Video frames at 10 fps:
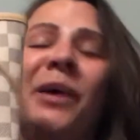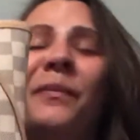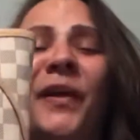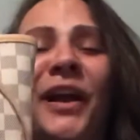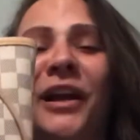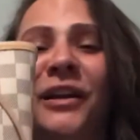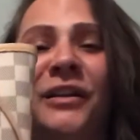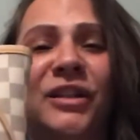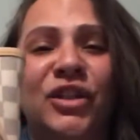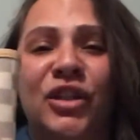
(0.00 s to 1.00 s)
I'm thinking
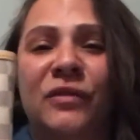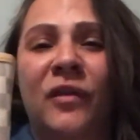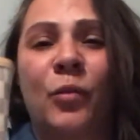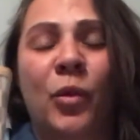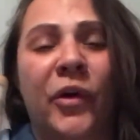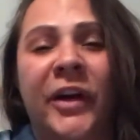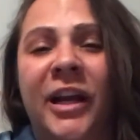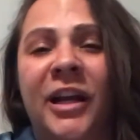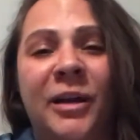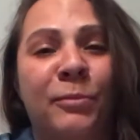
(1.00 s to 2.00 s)
it's just from wearing
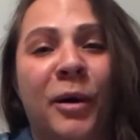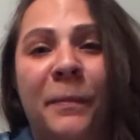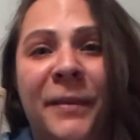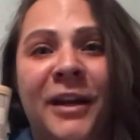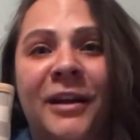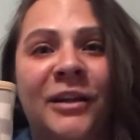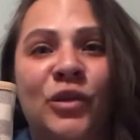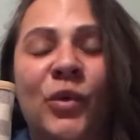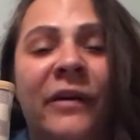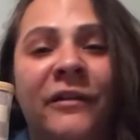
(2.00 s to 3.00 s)
it and bumping it
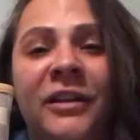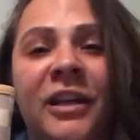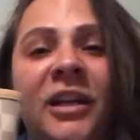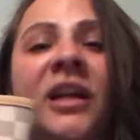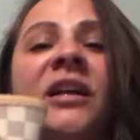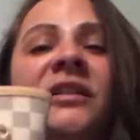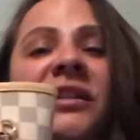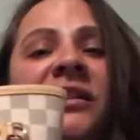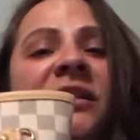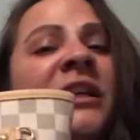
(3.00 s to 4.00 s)
into everything
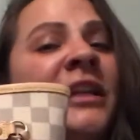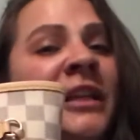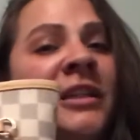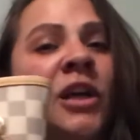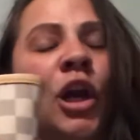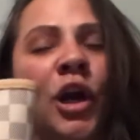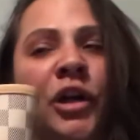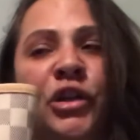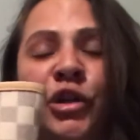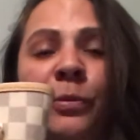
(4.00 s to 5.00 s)
since it is a
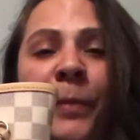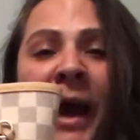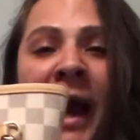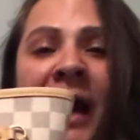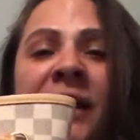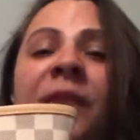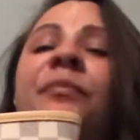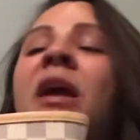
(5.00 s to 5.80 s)
larger bag.